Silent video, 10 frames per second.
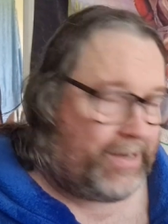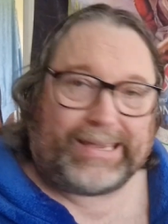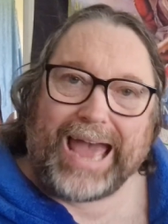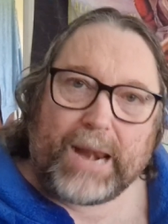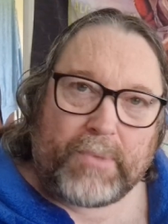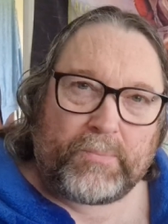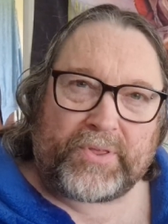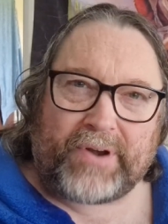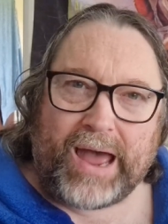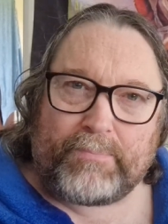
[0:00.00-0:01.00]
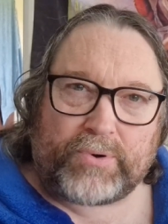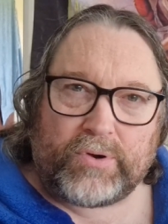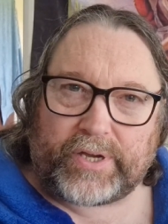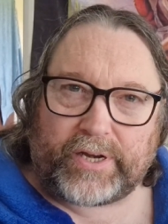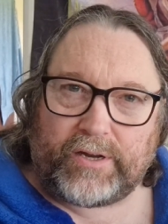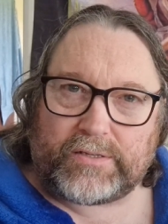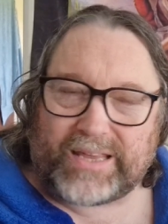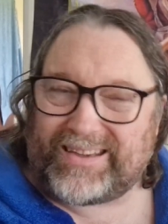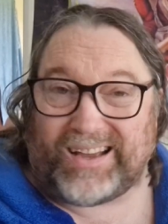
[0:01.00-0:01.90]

And I can't remember whether I broke it or not.